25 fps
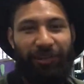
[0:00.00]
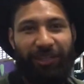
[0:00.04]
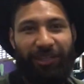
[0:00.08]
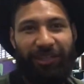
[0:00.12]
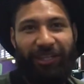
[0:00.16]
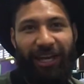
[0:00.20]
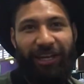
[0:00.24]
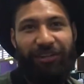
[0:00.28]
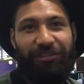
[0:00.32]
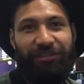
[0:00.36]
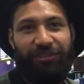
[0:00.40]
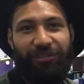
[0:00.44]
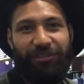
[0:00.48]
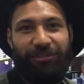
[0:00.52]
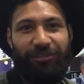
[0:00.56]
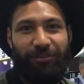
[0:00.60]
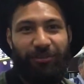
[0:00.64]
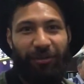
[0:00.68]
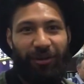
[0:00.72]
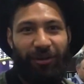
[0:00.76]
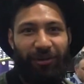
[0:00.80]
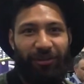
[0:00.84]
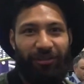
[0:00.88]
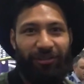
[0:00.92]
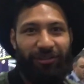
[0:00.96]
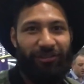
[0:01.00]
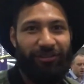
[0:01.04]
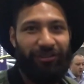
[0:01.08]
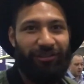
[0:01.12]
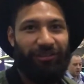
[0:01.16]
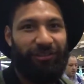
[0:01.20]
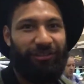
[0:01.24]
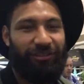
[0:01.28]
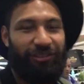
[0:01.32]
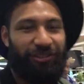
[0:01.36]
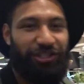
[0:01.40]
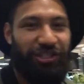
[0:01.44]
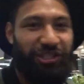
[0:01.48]
the gas you
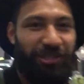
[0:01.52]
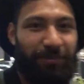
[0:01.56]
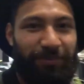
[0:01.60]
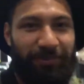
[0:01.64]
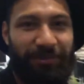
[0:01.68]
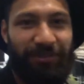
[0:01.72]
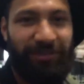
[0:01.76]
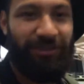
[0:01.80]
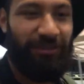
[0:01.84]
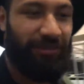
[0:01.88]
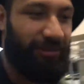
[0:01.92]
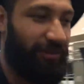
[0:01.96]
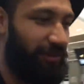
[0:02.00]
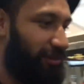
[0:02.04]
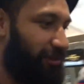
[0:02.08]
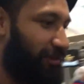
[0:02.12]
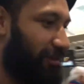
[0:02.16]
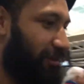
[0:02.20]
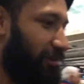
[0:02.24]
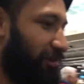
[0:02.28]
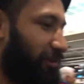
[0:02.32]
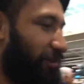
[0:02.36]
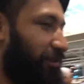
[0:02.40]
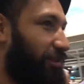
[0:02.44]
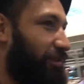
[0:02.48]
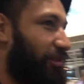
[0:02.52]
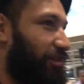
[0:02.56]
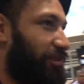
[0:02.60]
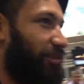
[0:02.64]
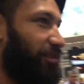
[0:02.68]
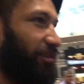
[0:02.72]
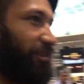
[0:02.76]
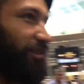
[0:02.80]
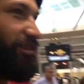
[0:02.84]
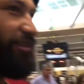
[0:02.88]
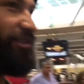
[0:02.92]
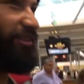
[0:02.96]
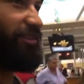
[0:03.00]
tomorrow. Jeeps.
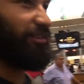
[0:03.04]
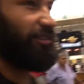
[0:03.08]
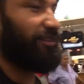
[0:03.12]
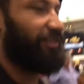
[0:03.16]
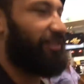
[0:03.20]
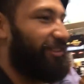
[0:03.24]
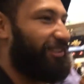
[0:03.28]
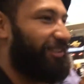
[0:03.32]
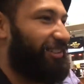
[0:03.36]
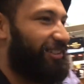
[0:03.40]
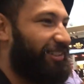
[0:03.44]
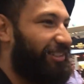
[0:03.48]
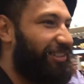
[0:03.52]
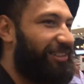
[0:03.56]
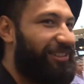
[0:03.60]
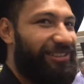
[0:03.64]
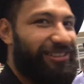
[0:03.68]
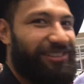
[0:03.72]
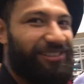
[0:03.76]
Yeah, Jeeps are the